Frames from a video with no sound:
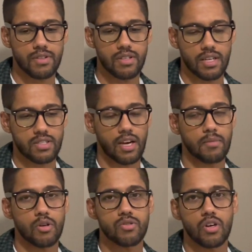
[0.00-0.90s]
as time
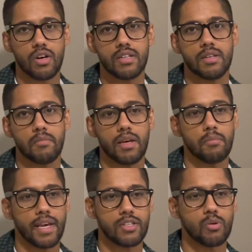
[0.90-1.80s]
goes on, and
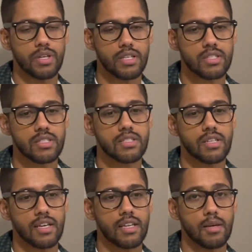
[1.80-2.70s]
make tweaks
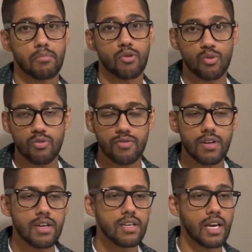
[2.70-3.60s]
and improve
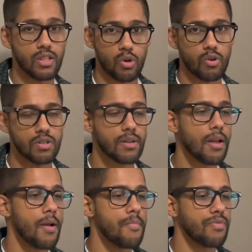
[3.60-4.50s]
and learn,
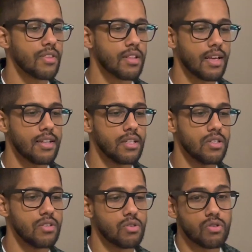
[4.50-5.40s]
then
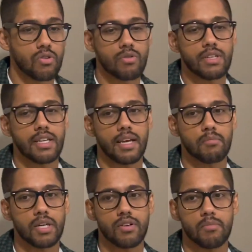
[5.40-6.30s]
you're only going to get
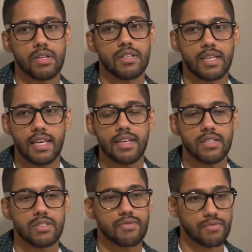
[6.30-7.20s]
better. But the key
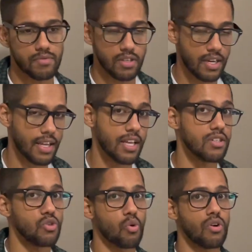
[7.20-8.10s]
is you got to get
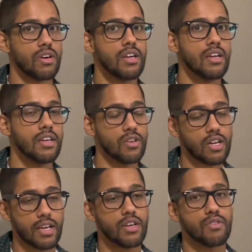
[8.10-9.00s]

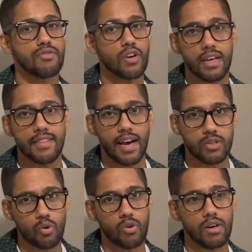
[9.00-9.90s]
your foot in that
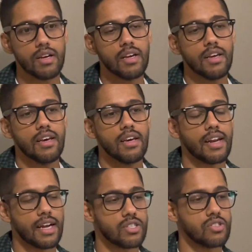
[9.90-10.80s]
door and
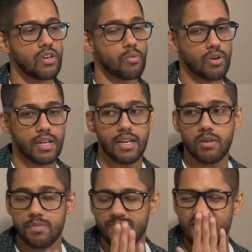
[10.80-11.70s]
actually start working
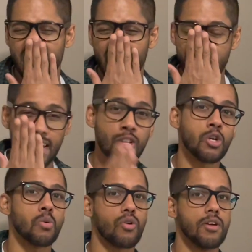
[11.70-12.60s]
out, and then you
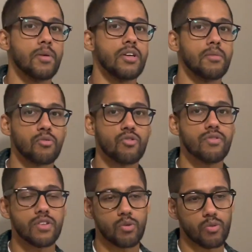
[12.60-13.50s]
can worry about
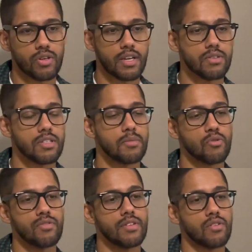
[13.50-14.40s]
improving your workouts and
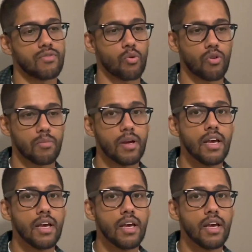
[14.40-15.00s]
improving your form